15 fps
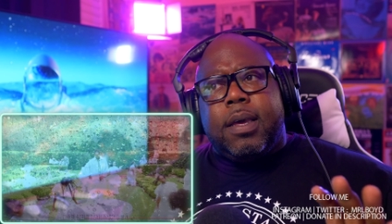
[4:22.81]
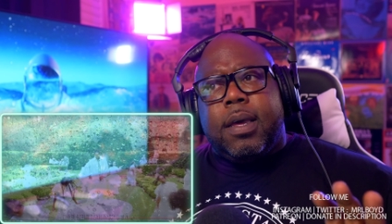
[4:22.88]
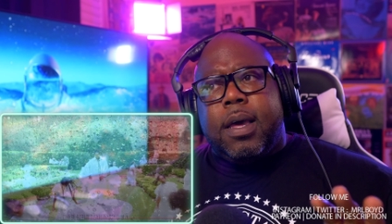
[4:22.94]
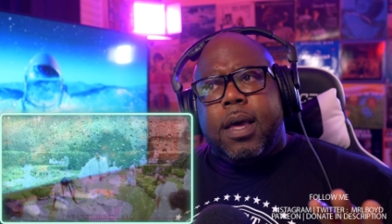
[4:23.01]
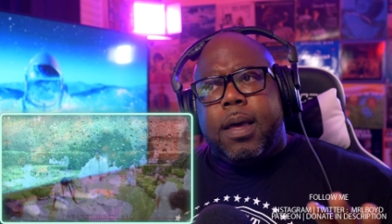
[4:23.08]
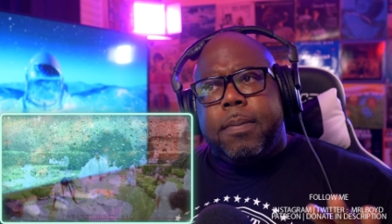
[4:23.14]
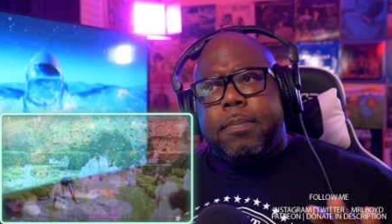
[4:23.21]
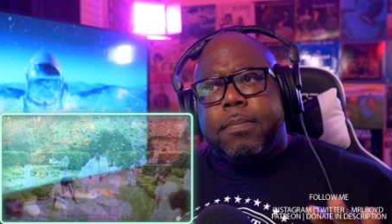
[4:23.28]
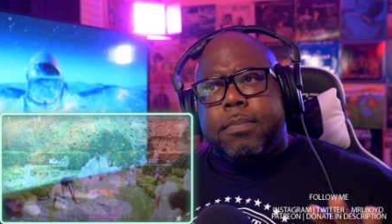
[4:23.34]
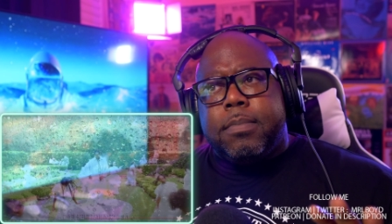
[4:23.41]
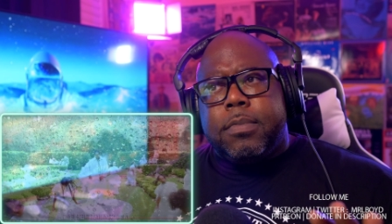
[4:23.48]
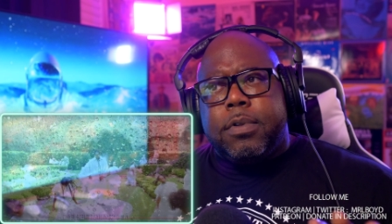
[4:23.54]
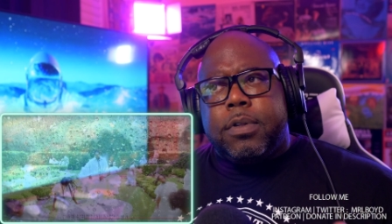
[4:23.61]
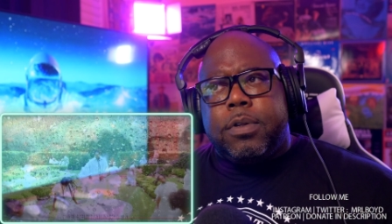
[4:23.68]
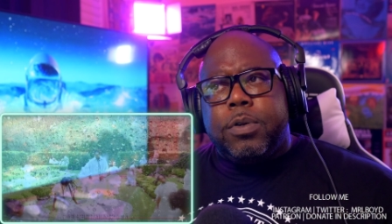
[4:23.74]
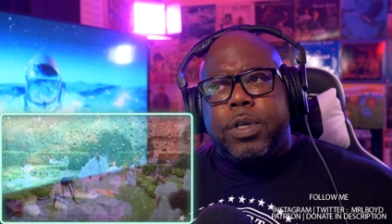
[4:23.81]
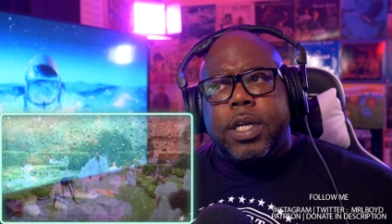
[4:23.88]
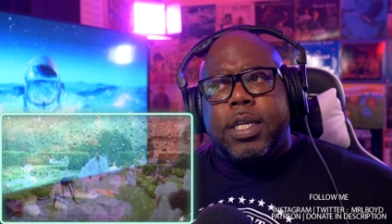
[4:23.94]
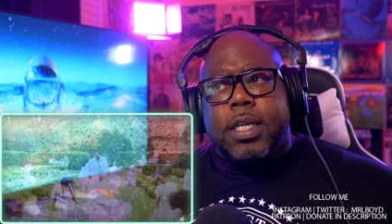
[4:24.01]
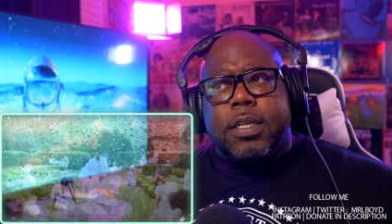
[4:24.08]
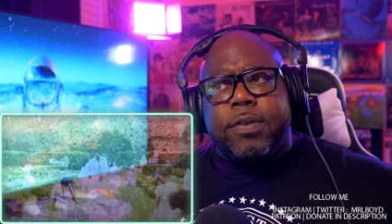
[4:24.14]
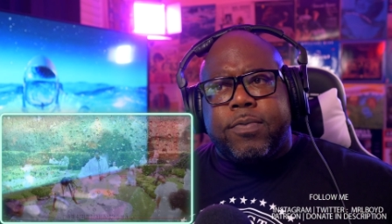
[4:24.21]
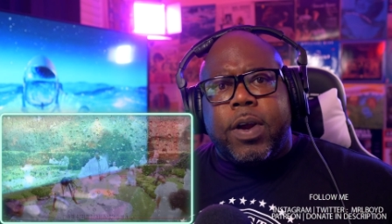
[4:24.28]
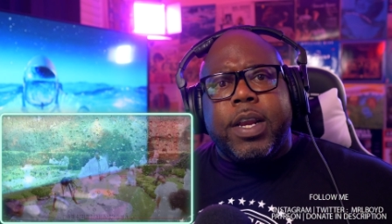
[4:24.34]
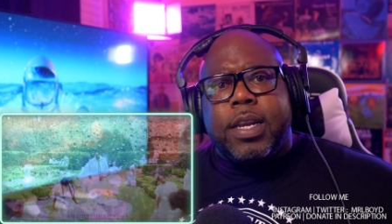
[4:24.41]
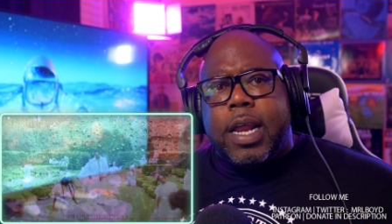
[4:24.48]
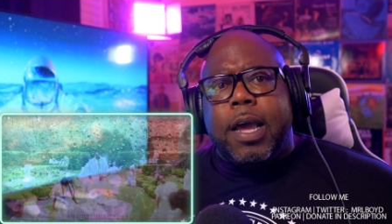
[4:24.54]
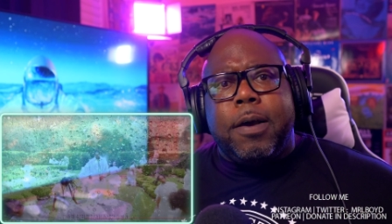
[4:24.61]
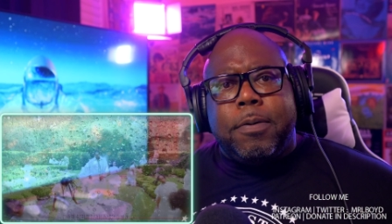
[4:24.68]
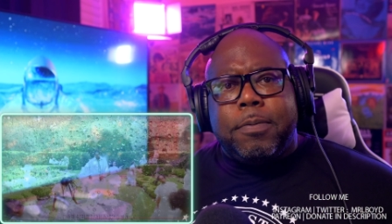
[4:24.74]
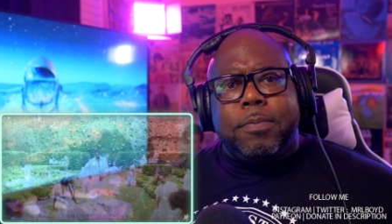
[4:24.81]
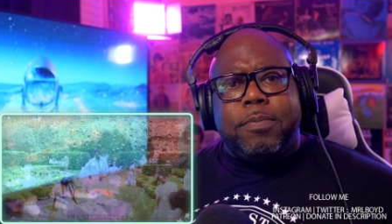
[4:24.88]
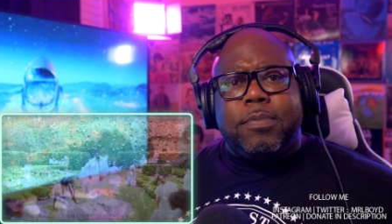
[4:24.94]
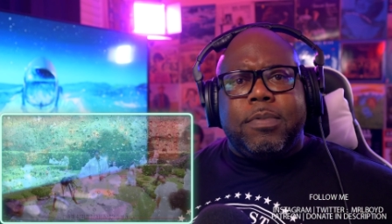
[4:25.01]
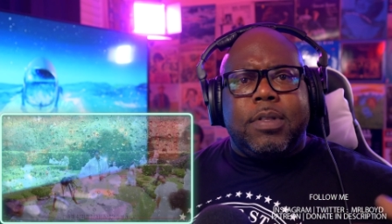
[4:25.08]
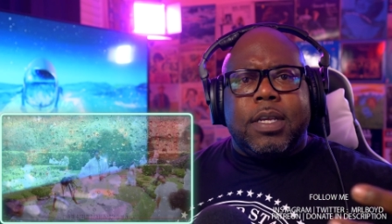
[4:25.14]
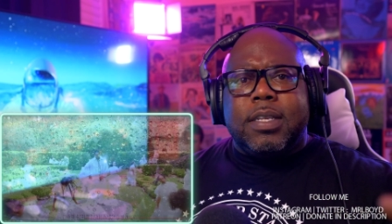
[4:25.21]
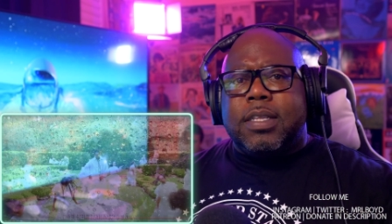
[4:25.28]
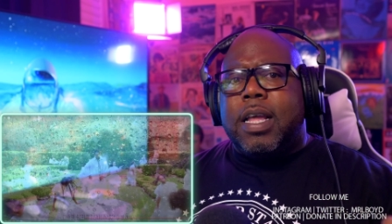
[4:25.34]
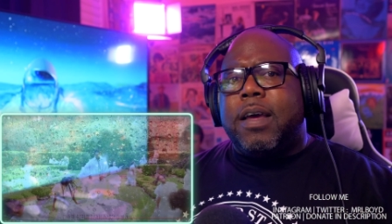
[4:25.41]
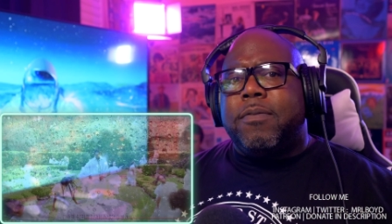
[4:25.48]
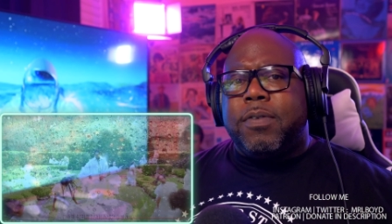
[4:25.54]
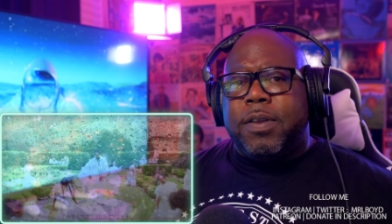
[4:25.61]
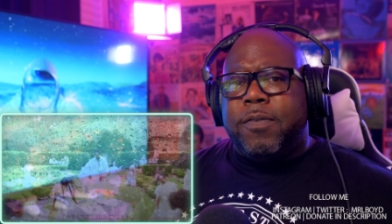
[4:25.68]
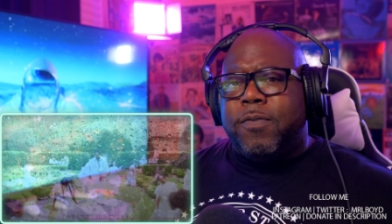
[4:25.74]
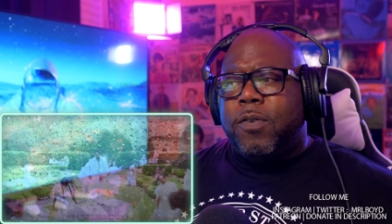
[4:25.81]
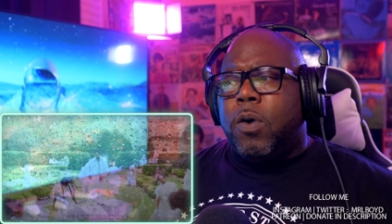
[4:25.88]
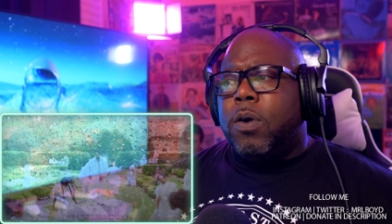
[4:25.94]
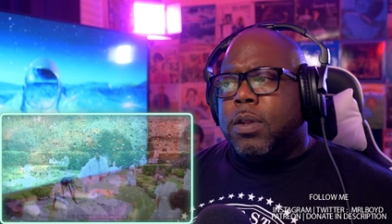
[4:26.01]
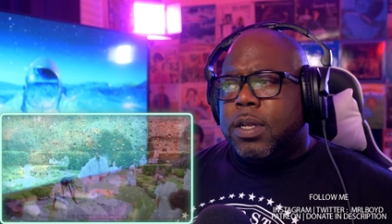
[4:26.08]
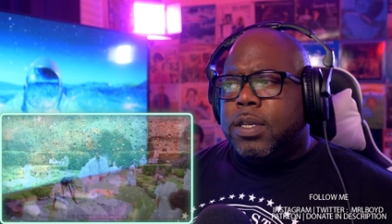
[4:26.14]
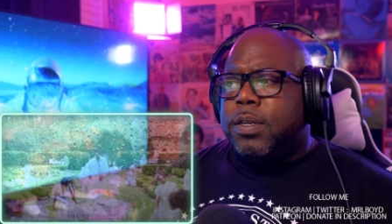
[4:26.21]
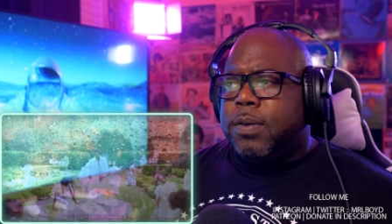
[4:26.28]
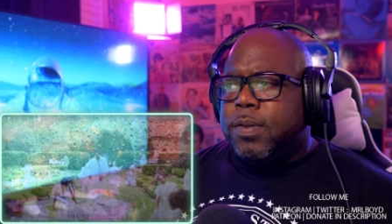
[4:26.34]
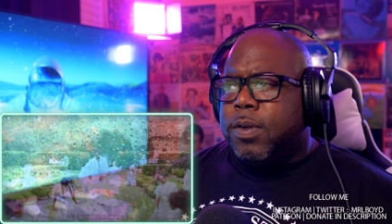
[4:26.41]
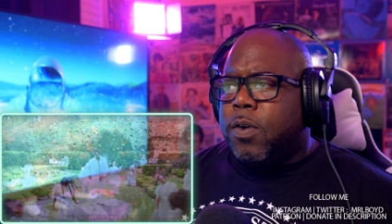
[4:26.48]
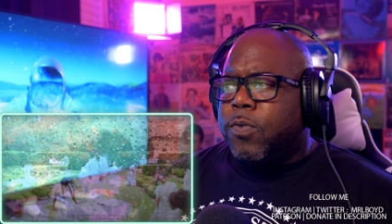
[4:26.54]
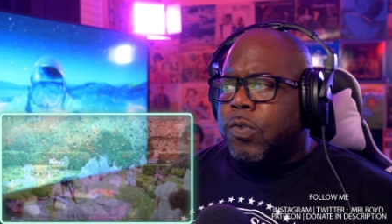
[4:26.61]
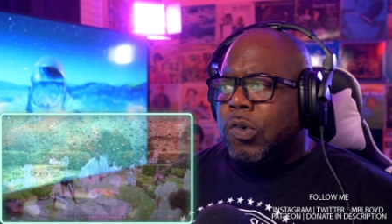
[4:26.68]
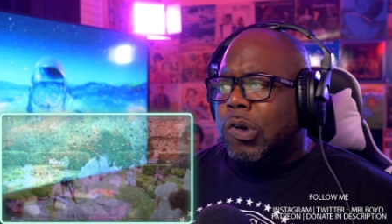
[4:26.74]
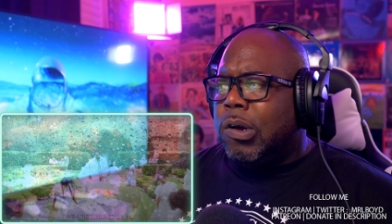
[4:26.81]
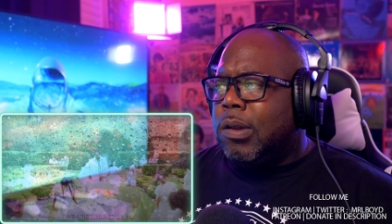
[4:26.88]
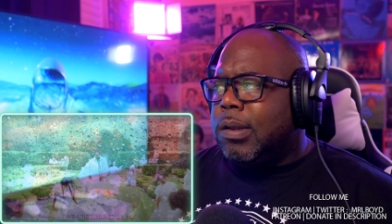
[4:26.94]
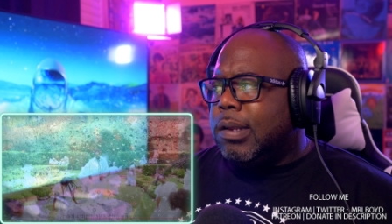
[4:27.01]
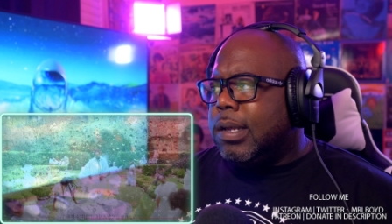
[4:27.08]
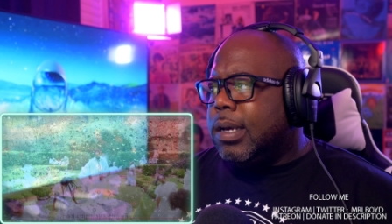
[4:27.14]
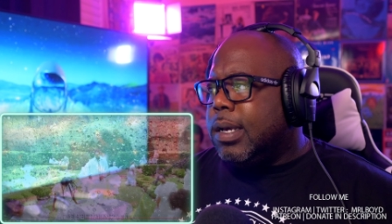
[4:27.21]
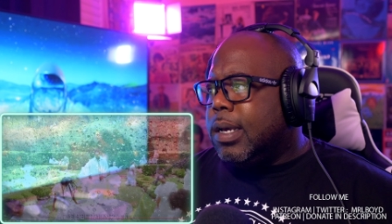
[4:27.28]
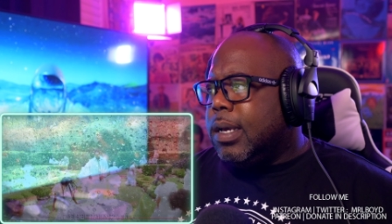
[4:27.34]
Um, 2 Chainz as of right now does not really fall into the overall